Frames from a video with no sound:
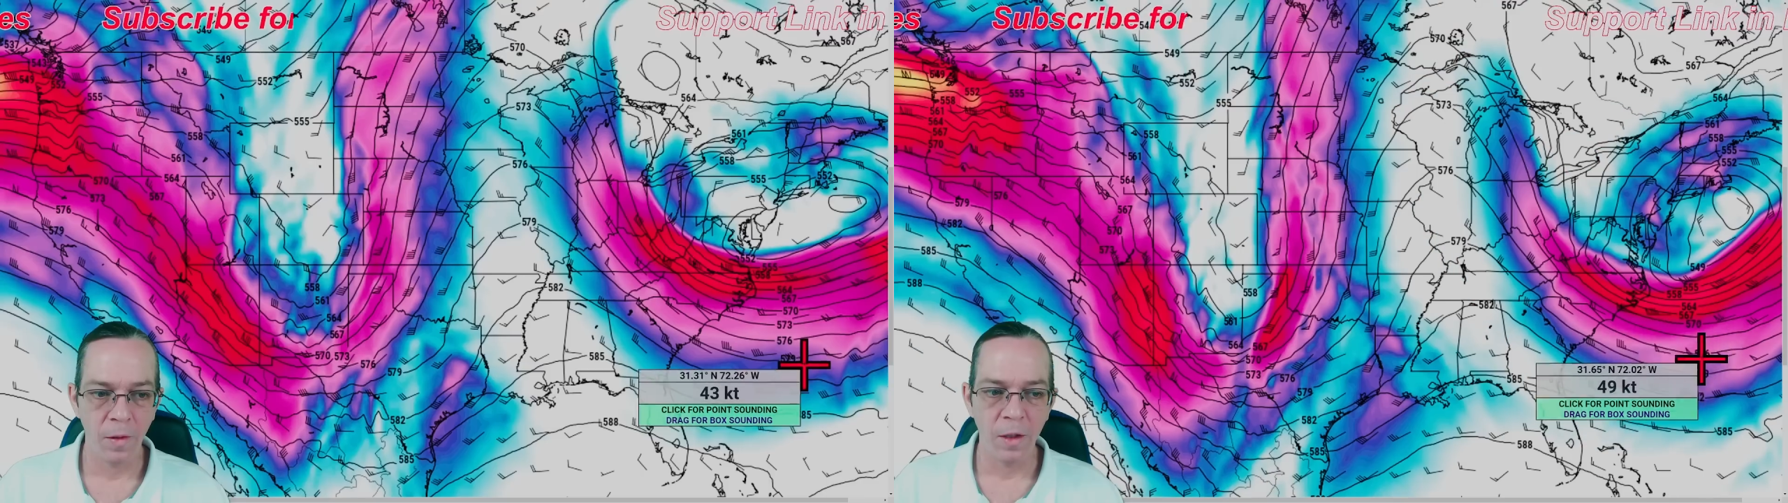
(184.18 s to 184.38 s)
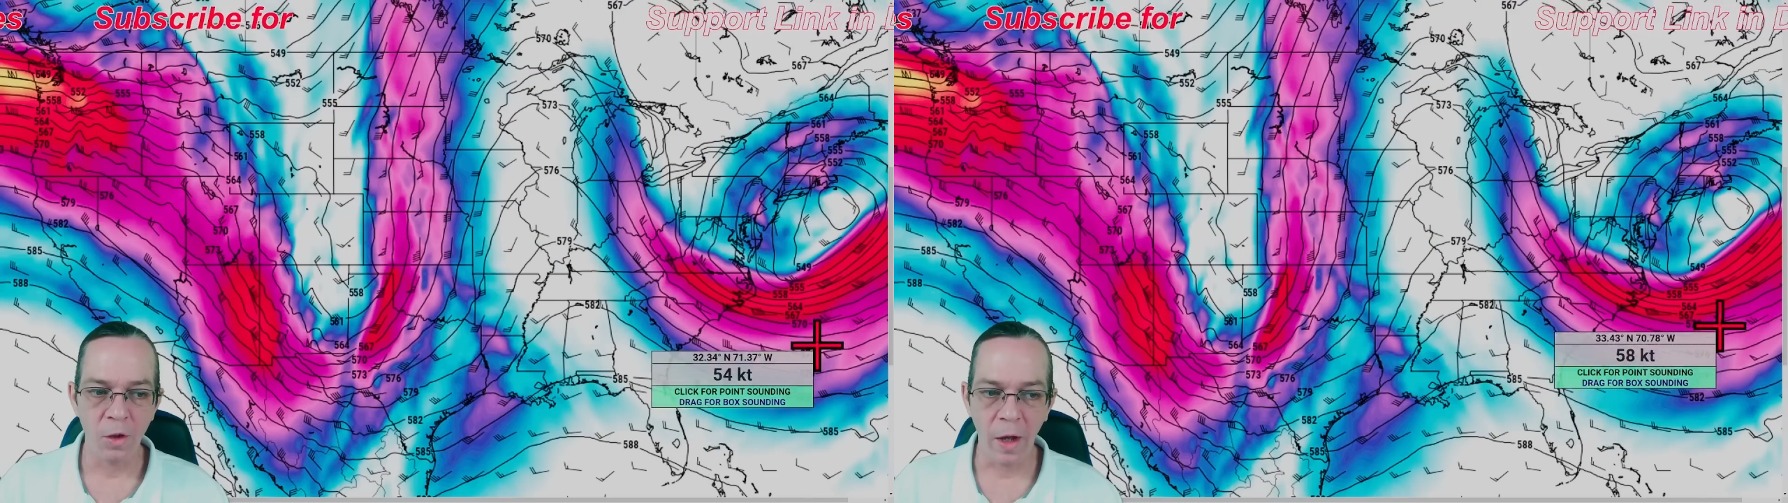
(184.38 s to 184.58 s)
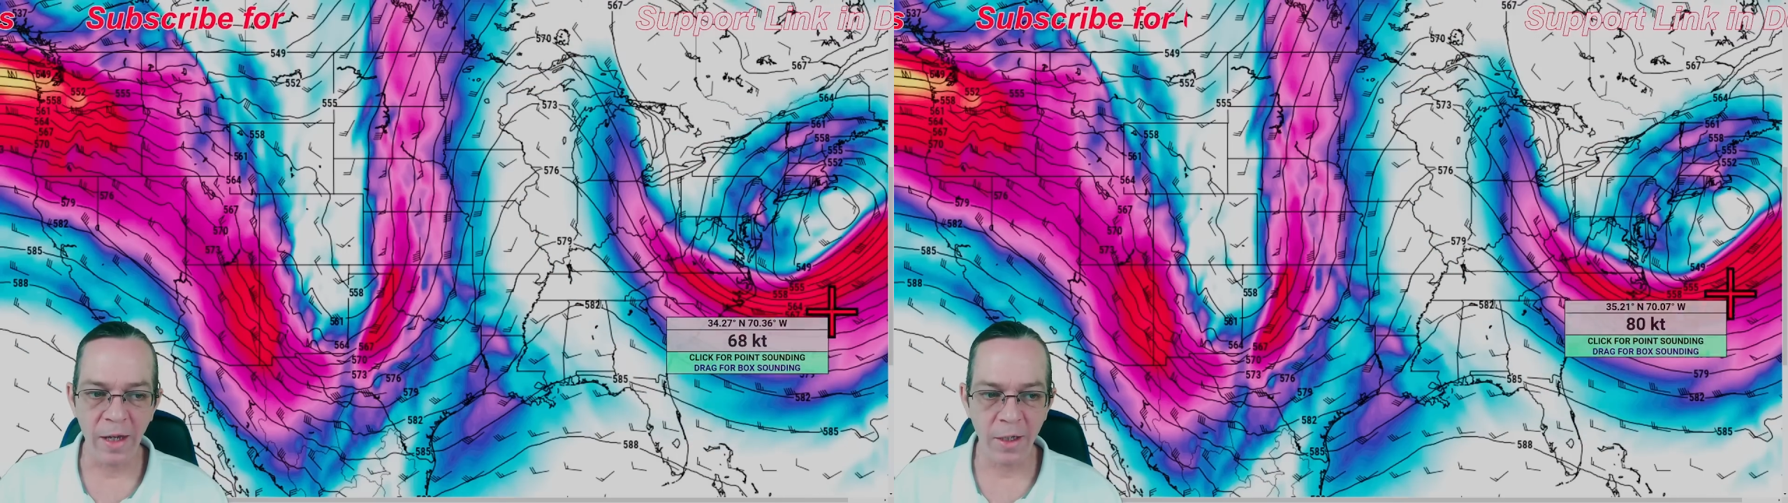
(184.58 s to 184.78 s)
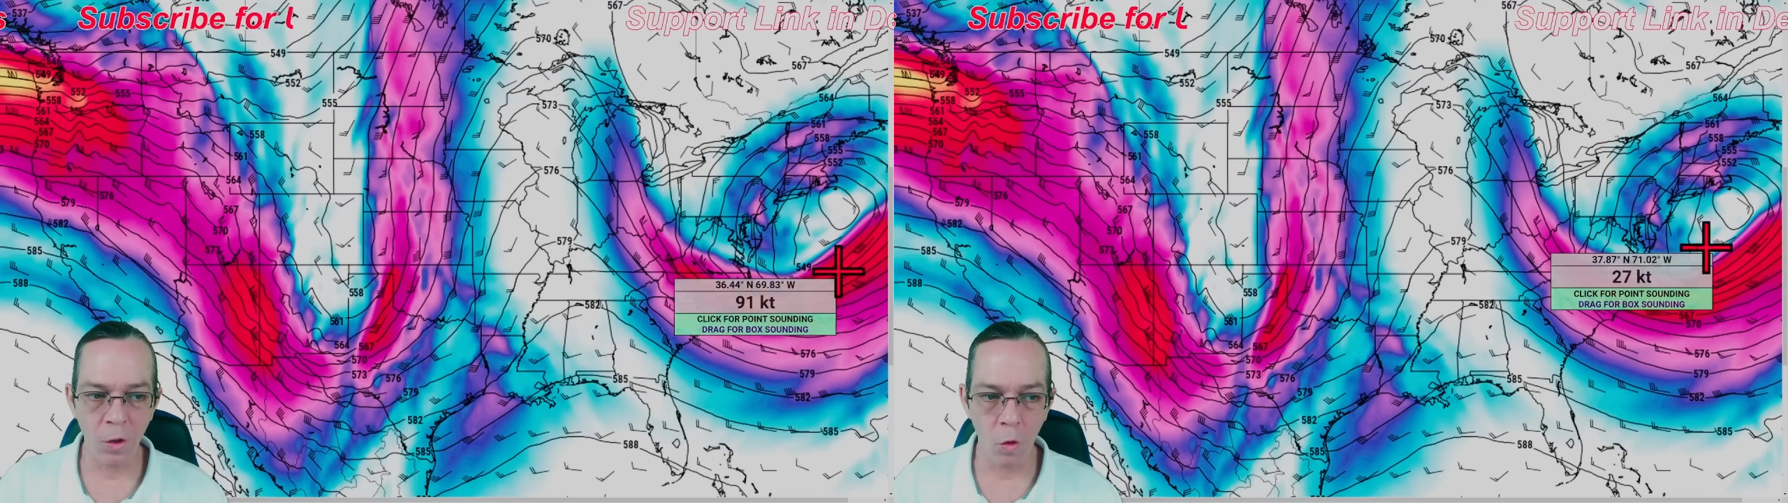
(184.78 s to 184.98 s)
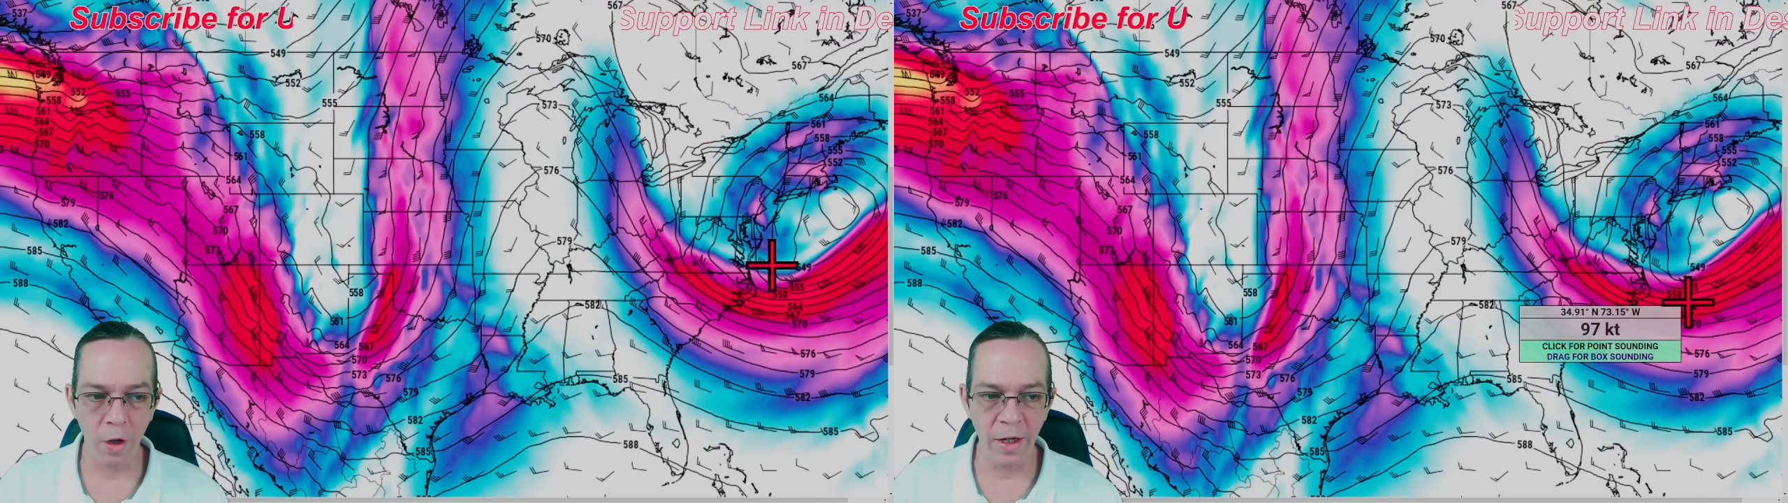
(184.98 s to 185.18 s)
So as the
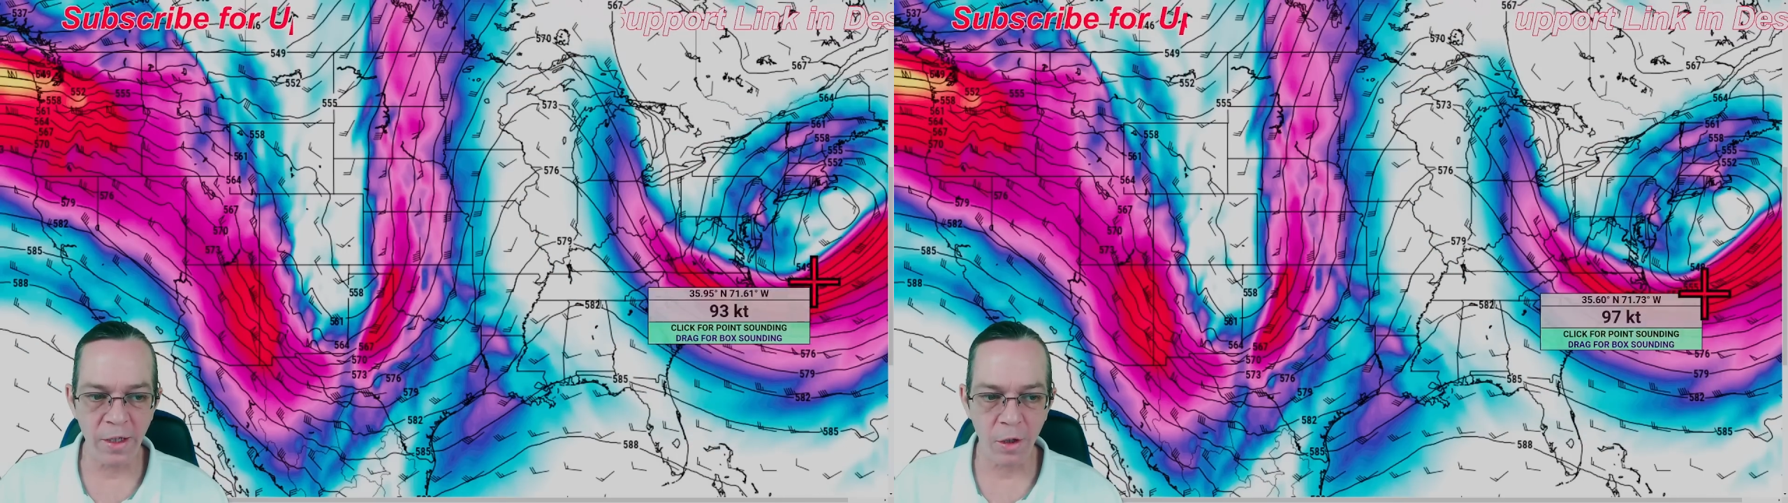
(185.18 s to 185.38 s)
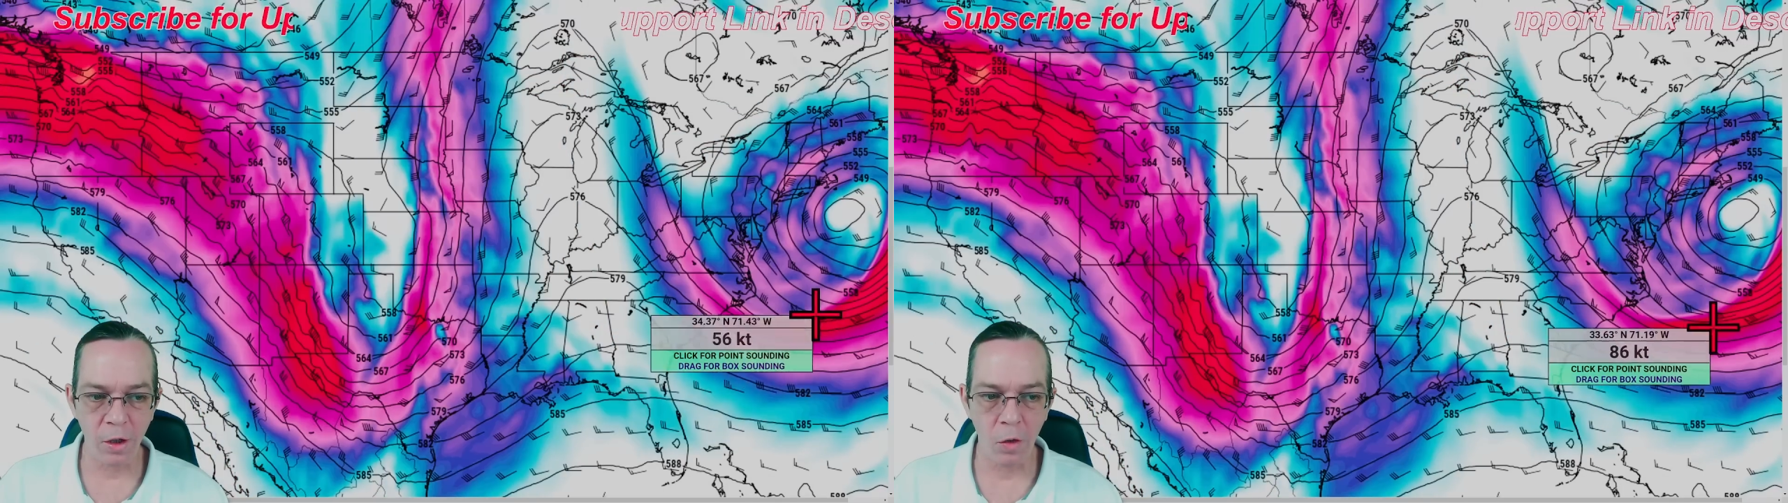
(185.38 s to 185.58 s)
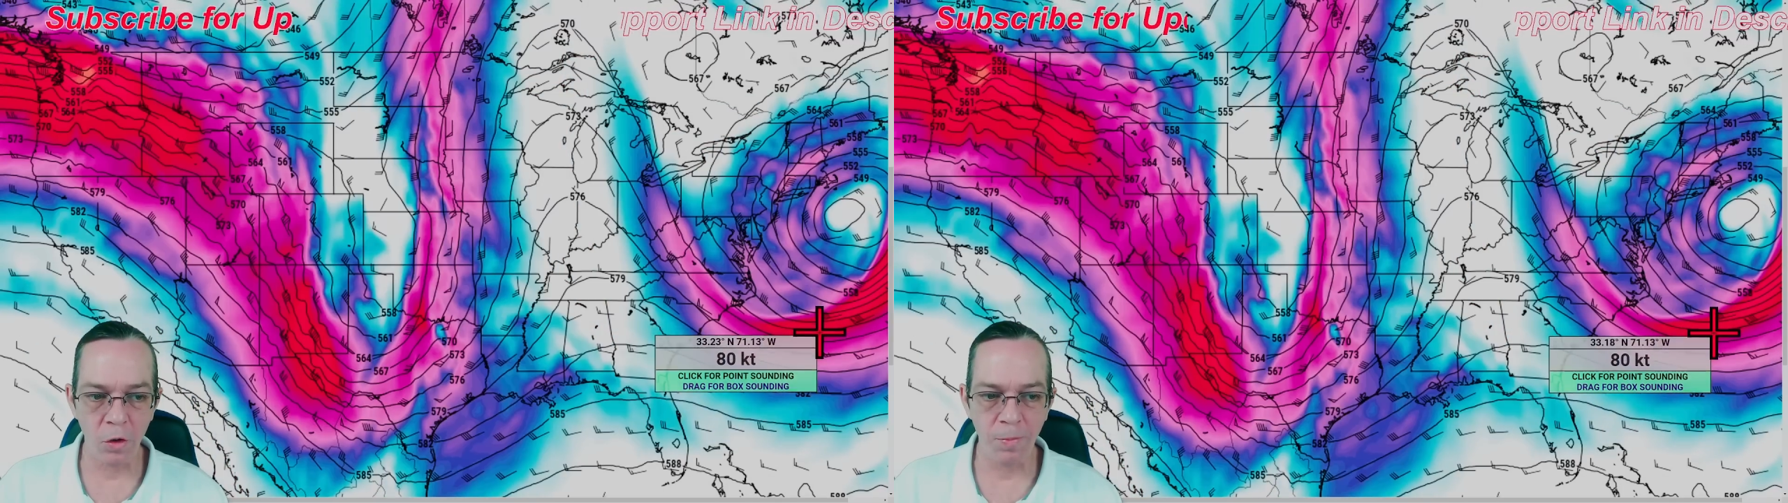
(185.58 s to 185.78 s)
nor'easter goes